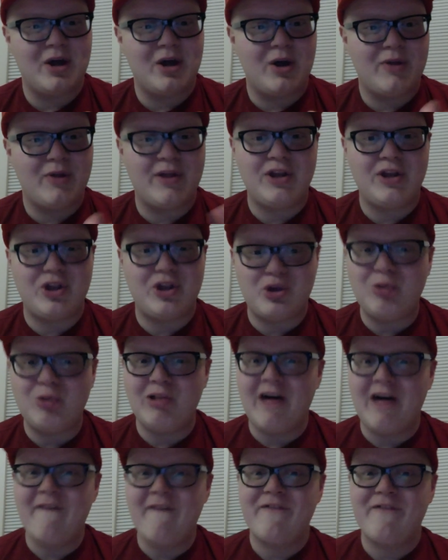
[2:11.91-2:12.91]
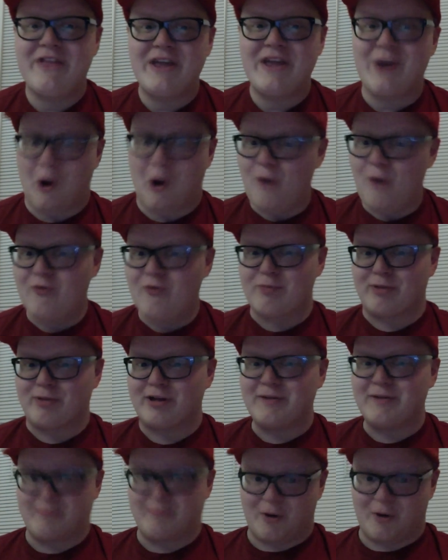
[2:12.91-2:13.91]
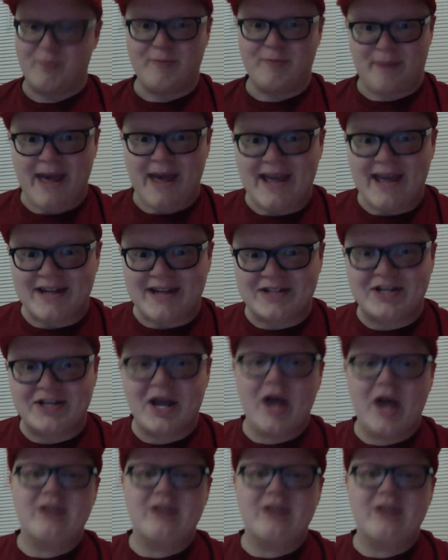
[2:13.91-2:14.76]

Then you'll love the Overblood MOBA page.